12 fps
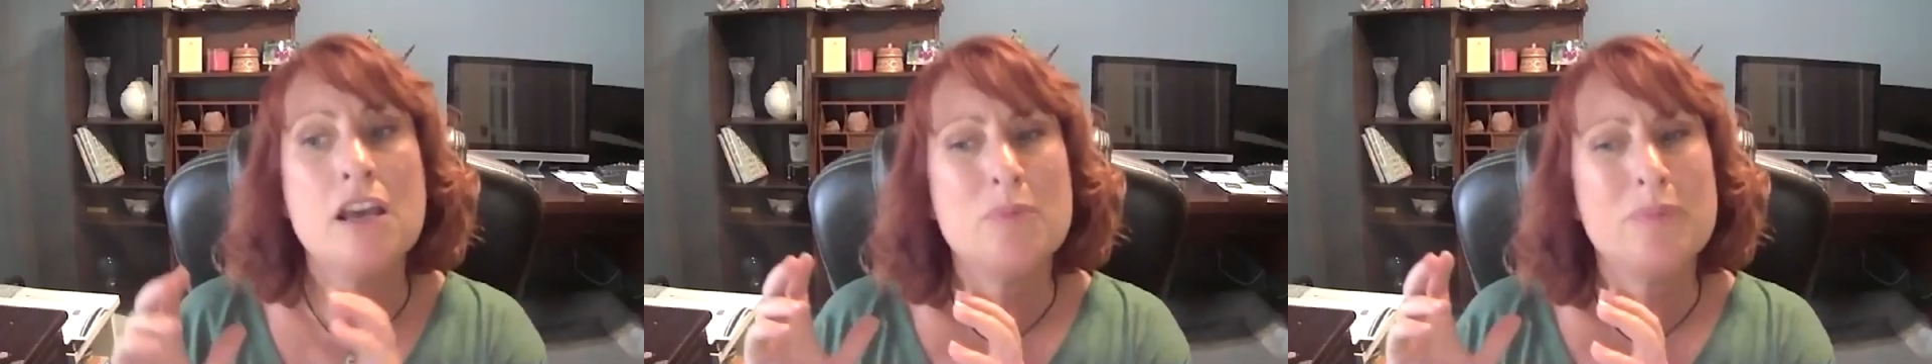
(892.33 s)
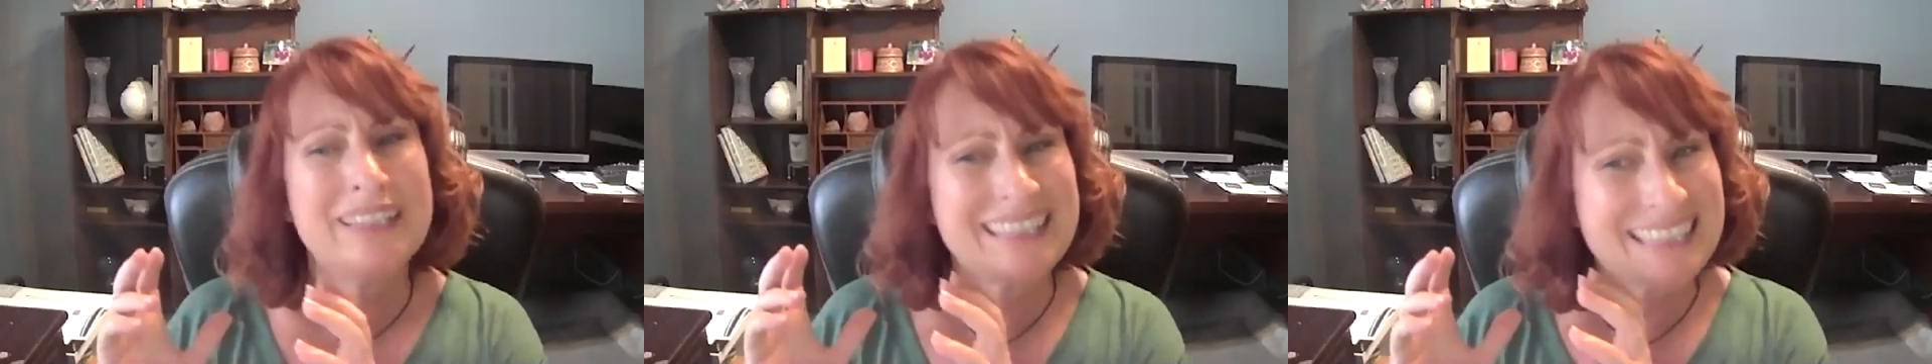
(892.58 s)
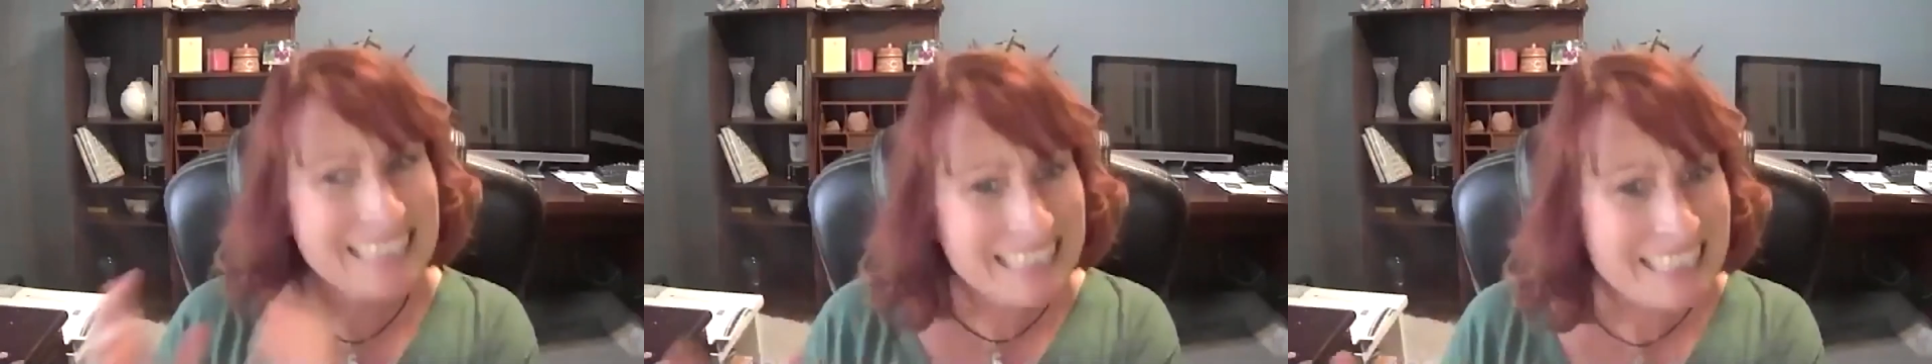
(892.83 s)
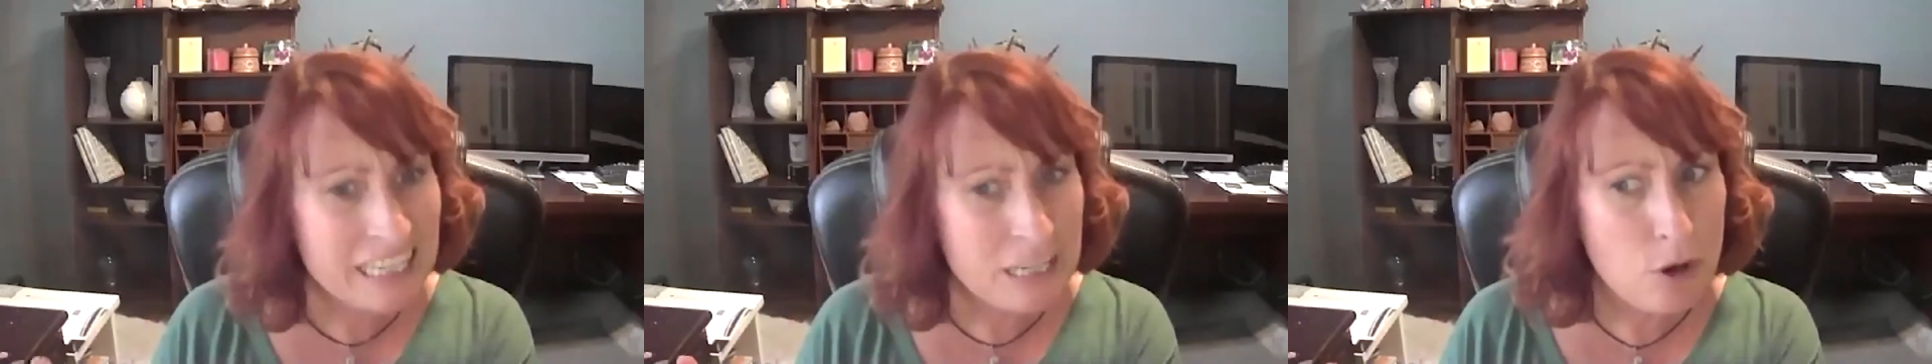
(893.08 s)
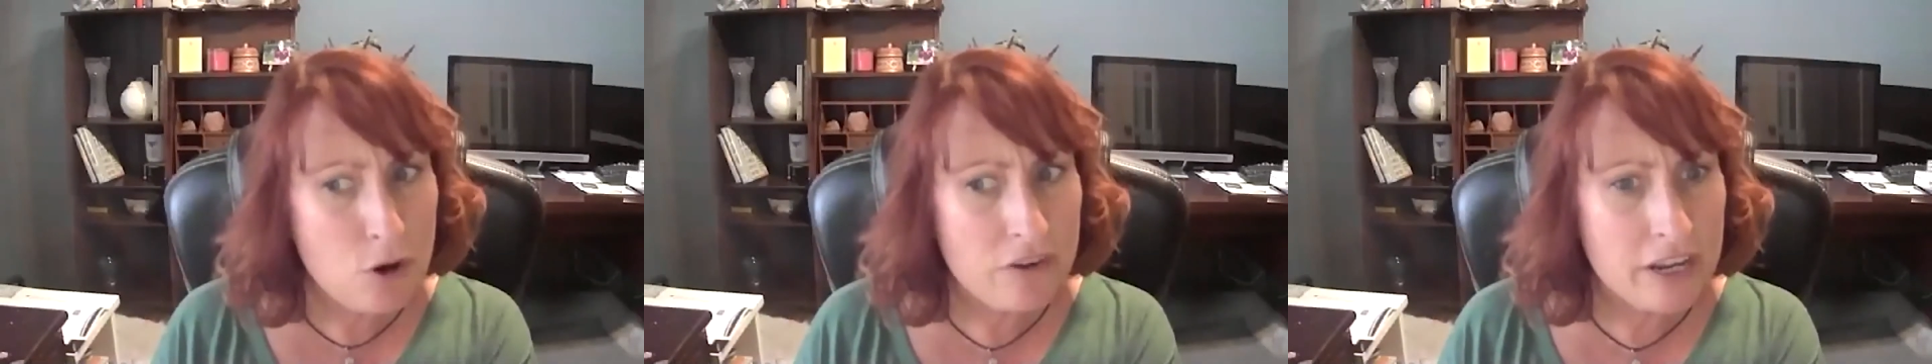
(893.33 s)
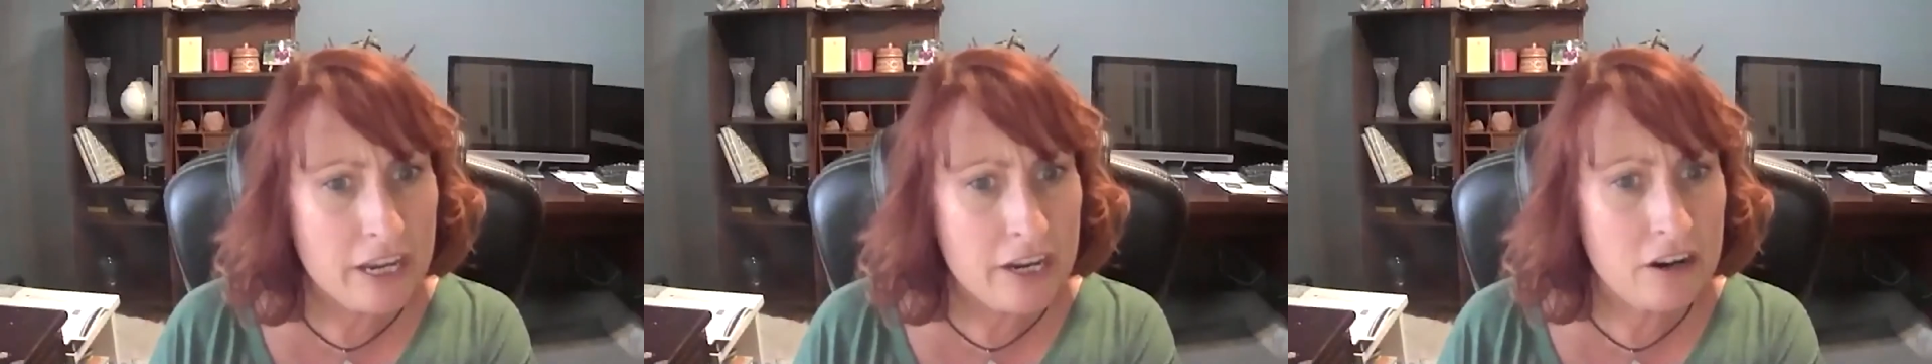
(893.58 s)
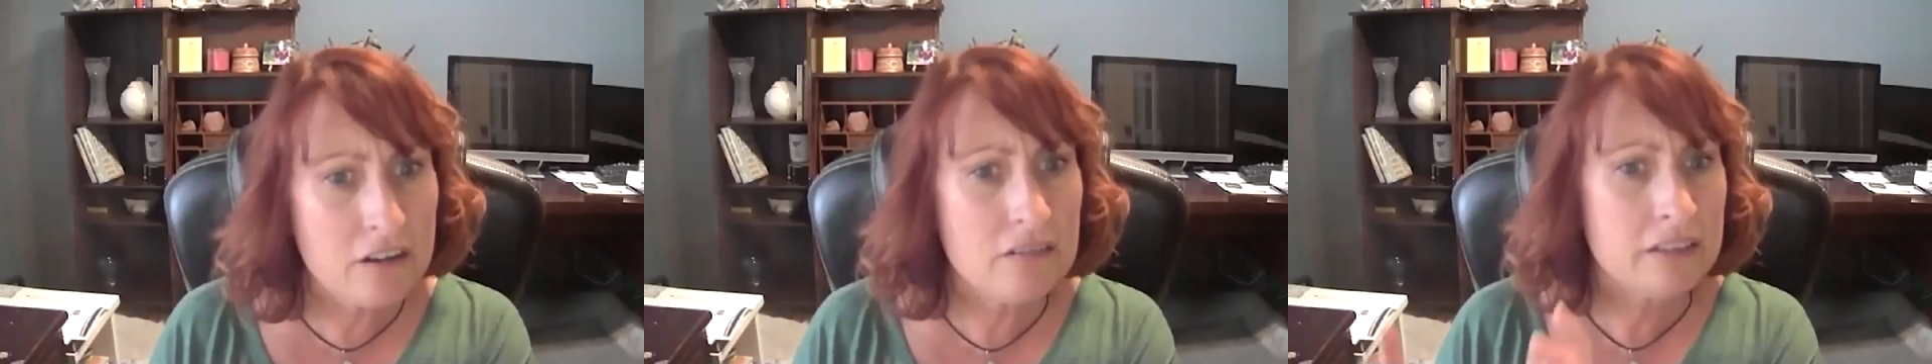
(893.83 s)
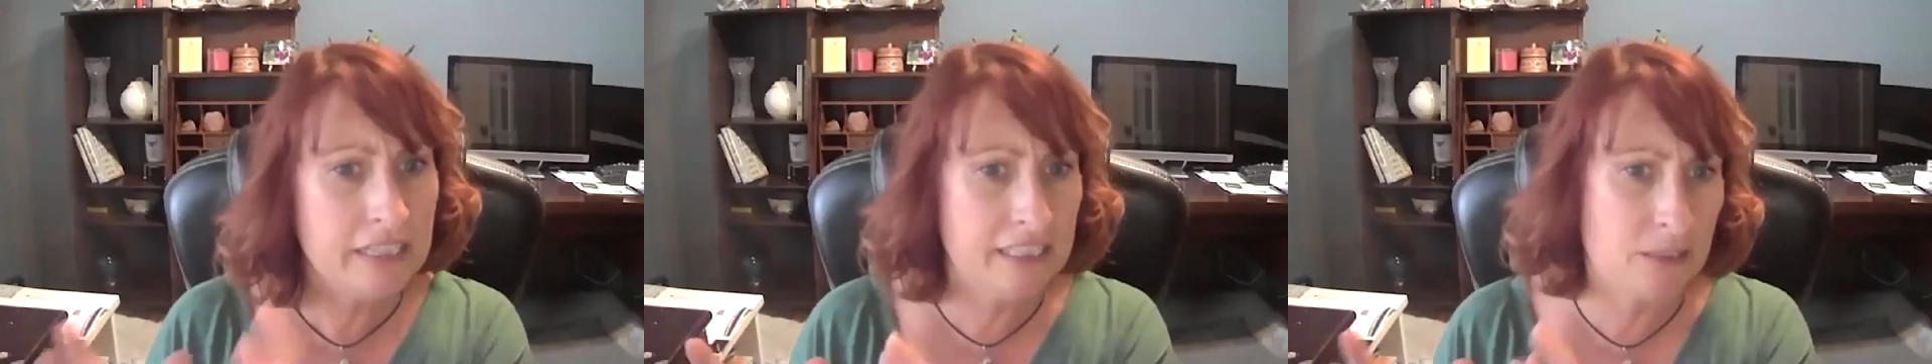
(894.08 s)
But this team over here
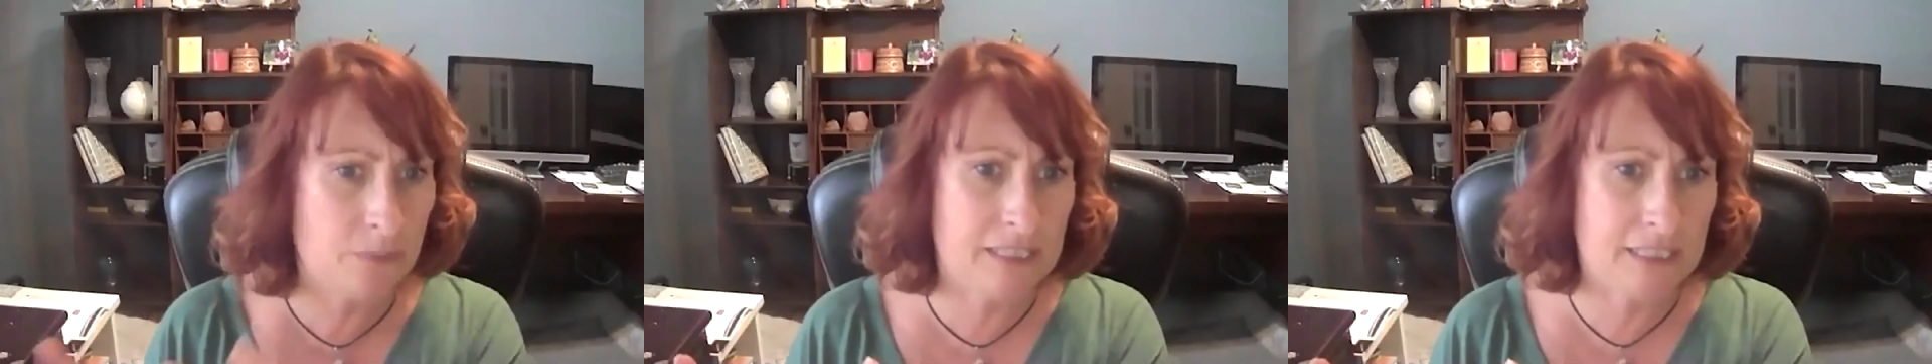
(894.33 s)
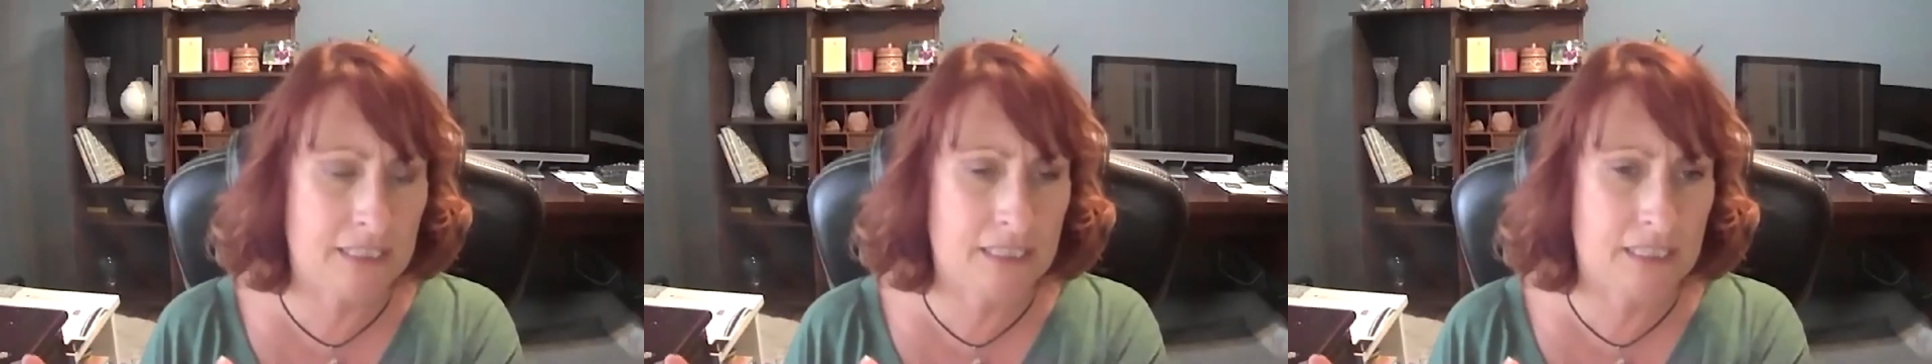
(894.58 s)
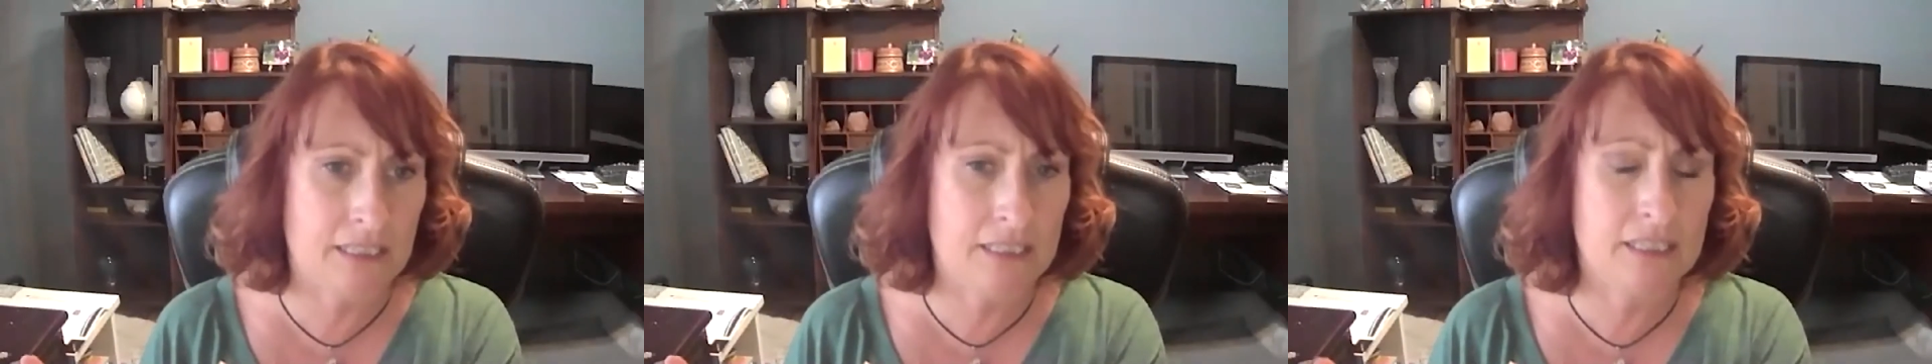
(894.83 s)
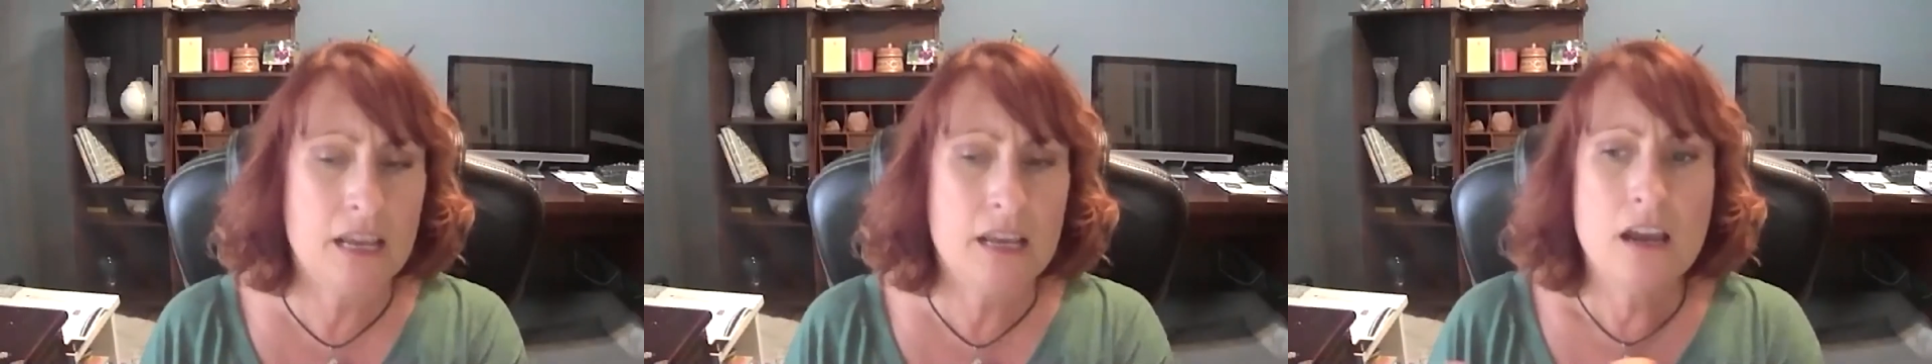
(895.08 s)
needs some assistance.